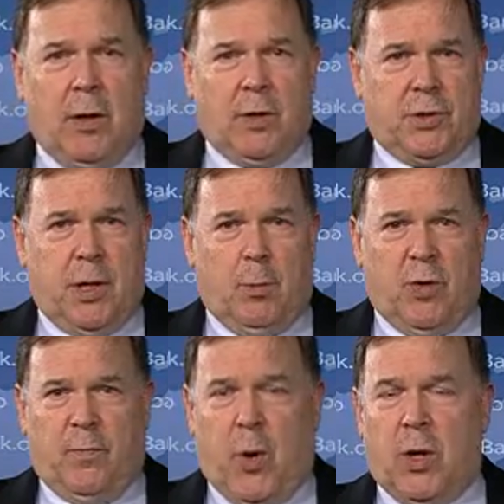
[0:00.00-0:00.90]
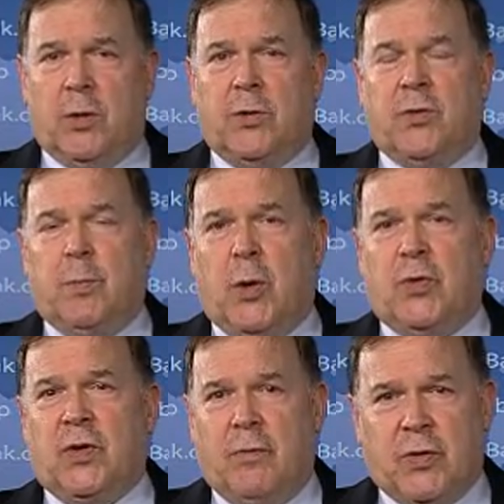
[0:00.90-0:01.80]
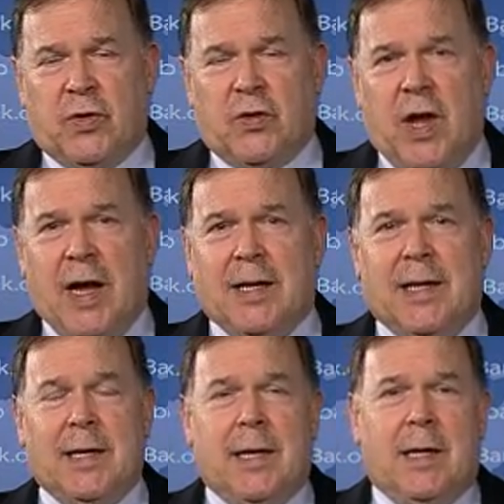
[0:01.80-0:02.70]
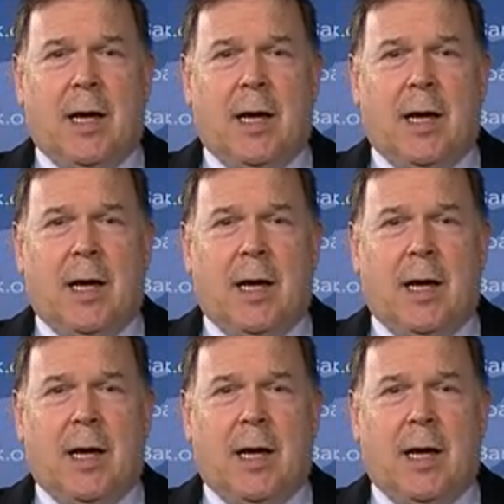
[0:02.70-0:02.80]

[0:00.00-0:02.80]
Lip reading: large number of partners, both civil society,